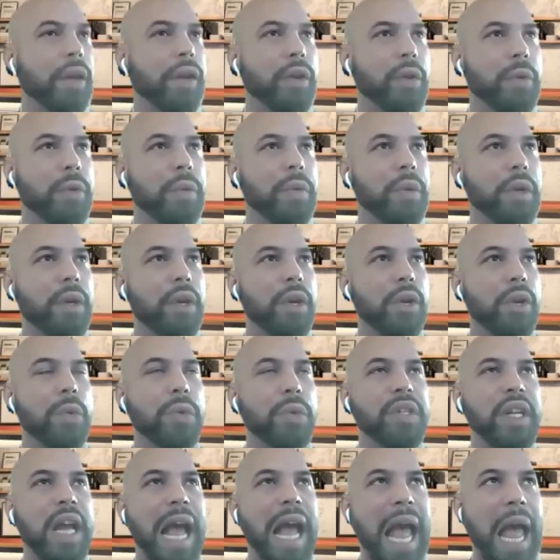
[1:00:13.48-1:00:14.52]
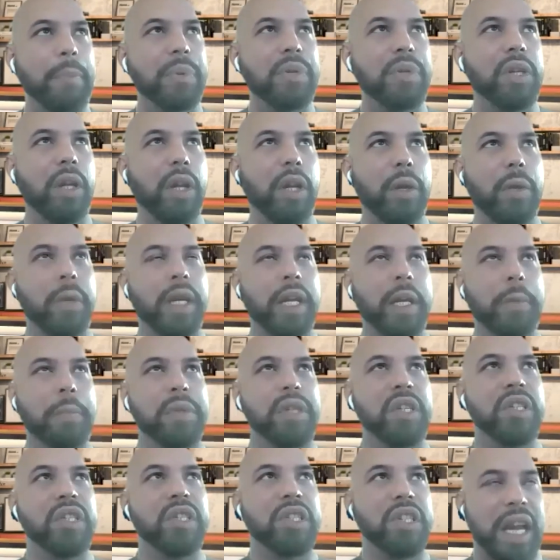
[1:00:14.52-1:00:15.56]
who was absolutely
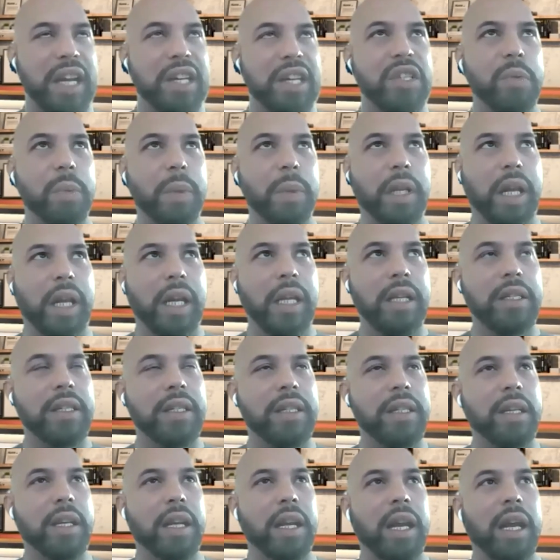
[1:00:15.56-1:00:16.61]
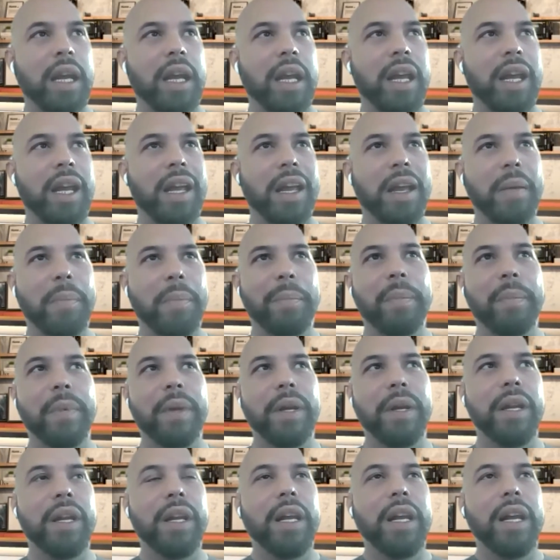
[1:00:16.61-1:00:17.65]
obsessed with it, and
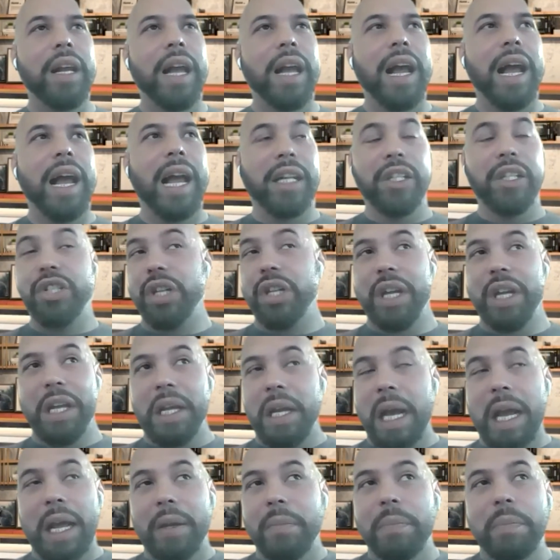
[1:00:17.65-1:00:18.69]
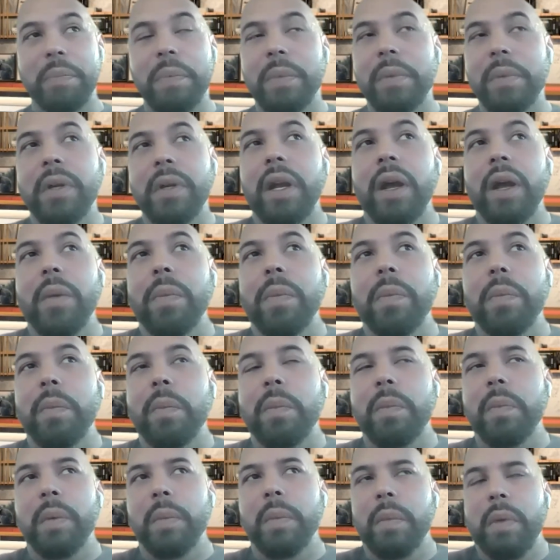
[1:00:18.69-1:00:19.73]
obviously I'm
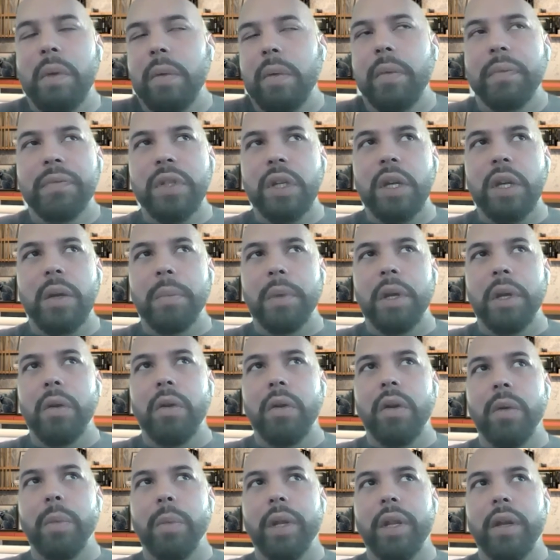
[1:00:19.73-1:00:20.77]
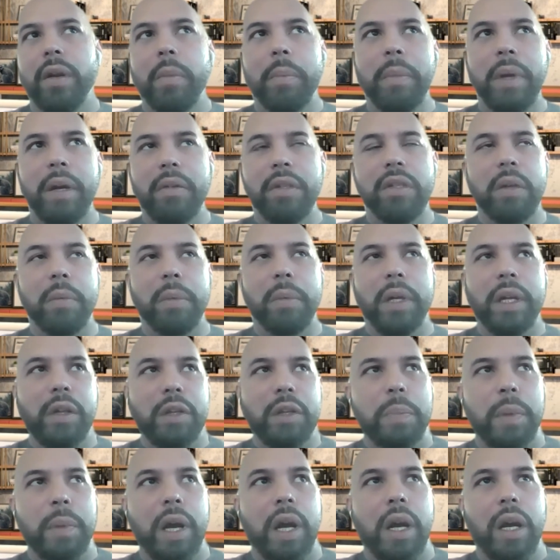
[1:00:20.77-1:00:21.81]
no longer with her, I'm married to someone else,
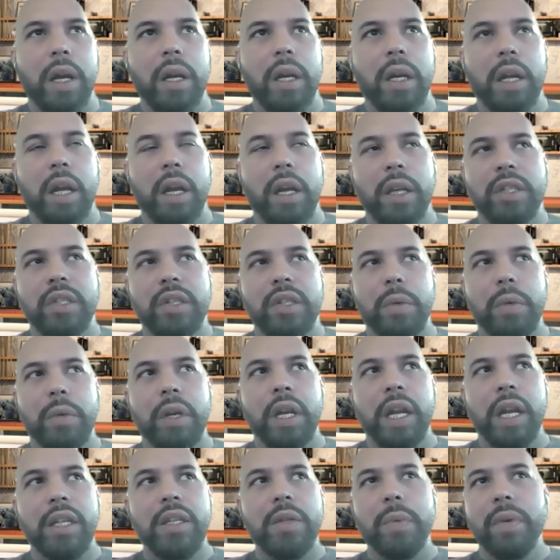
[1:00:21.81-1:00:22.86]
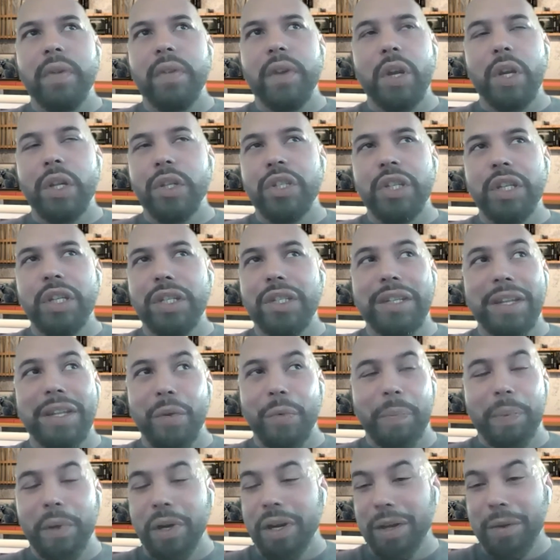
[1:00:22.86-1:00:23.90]
but I still connect with her, and she
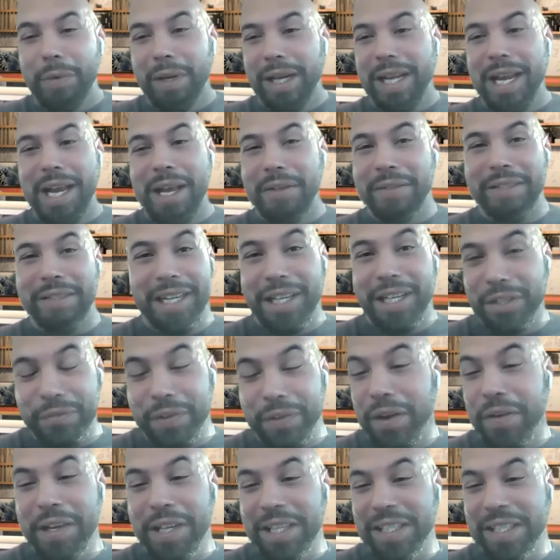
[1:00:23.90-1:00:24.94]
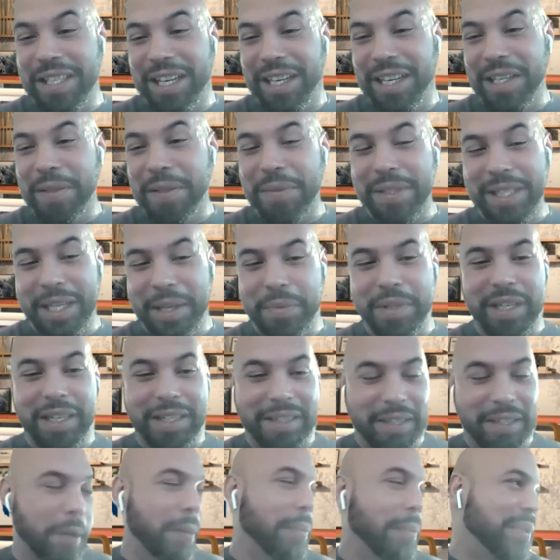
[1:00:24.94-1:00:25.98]
still, by all accounts, is still
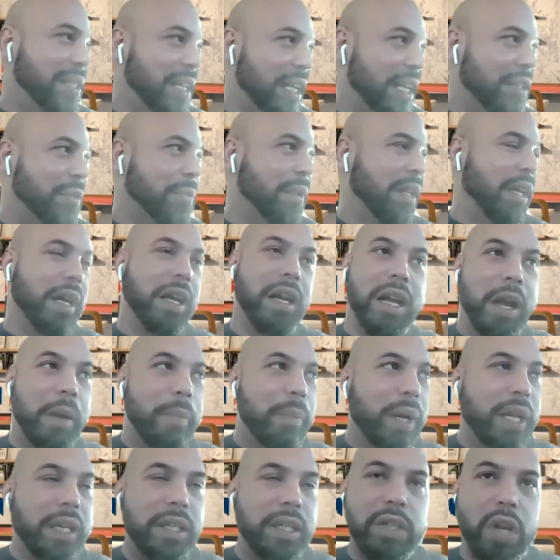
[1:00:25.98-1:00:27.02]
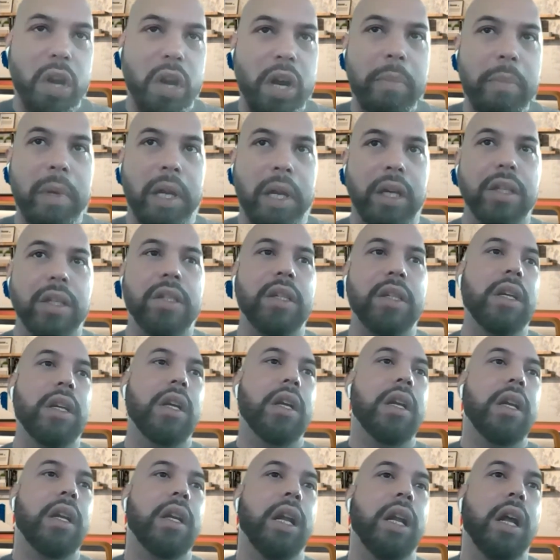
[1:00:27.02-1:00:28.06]
obsessed with it. But it's timeless.
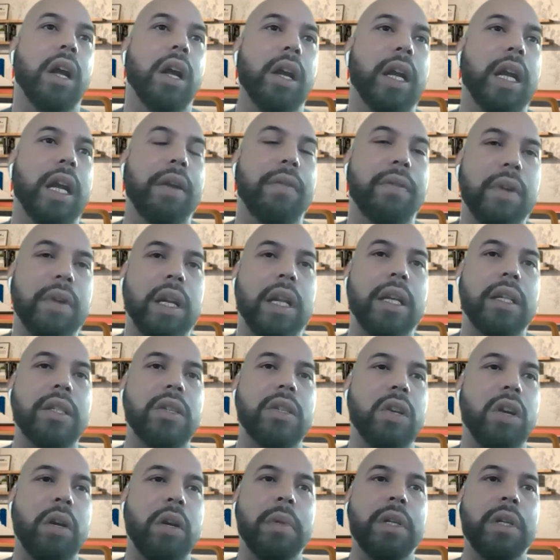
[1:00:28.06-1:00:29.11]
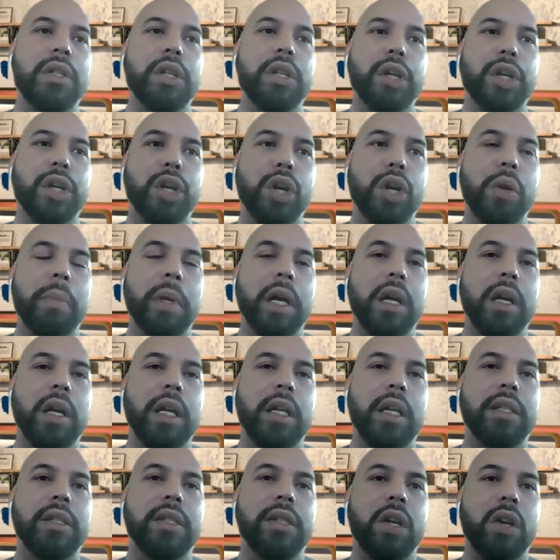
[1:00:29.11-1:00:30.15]
It really is timeless. The humor
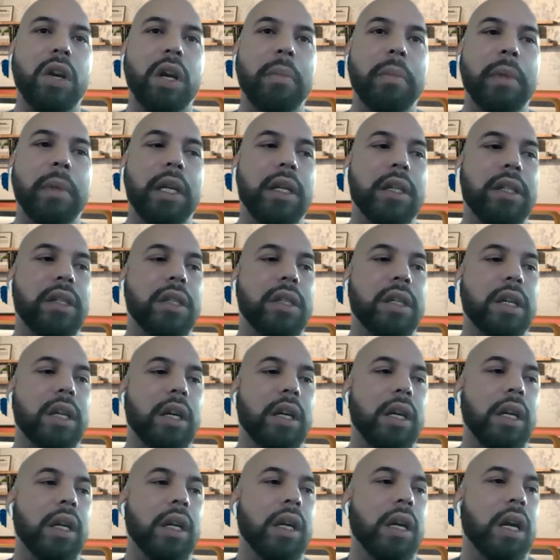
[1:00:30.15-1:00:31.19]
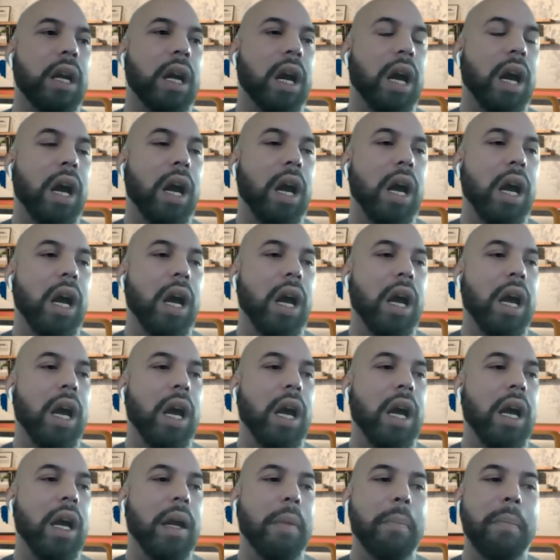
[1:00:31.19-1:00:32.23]
is timeless.
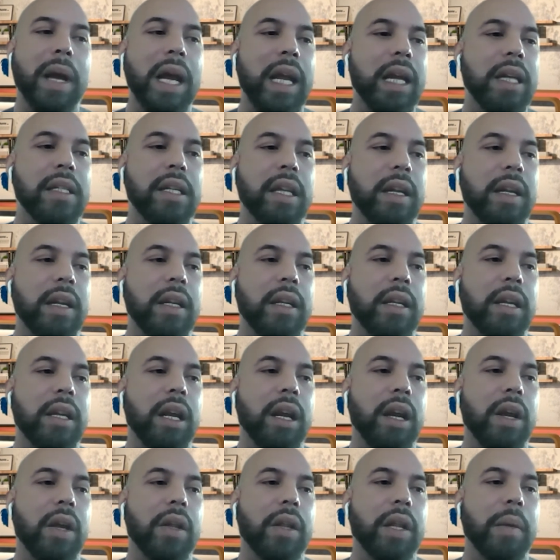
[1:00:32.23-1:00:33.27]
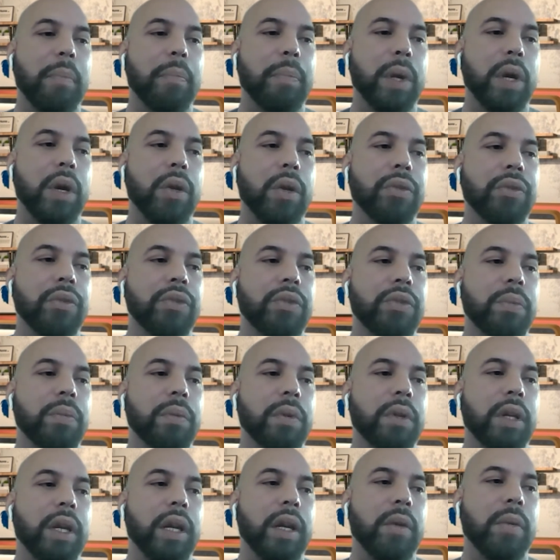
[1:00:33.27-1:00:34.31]
Amazing. Their bonds,
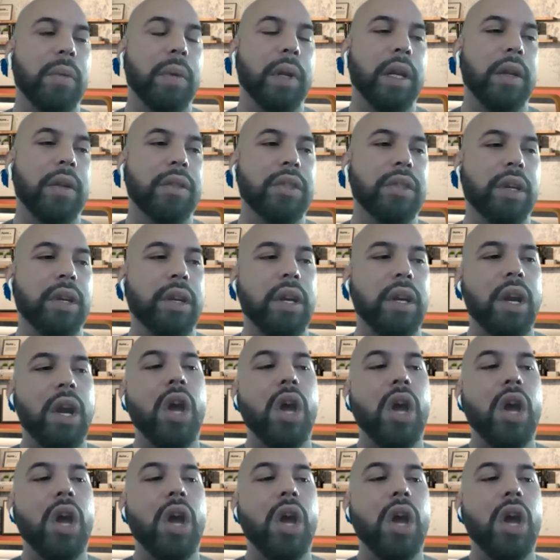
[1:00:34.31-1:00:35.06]
what they all went on to.